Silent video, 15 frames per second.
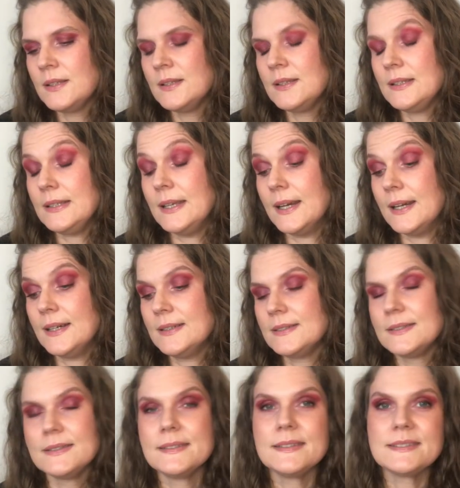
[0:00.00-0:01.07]
Yeah,
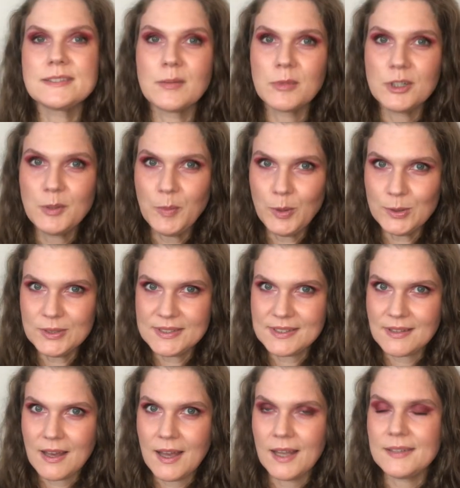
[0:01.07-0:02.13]
so I'm gonna pause
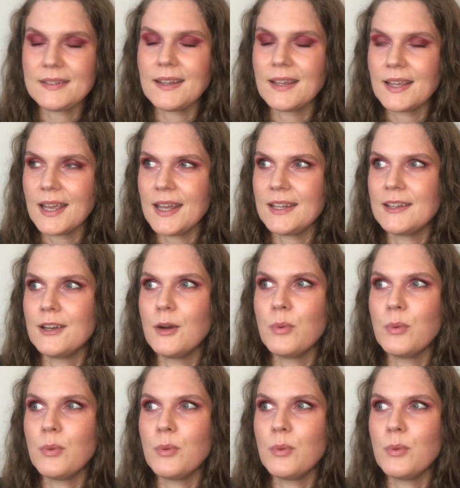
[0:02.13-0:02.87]
that again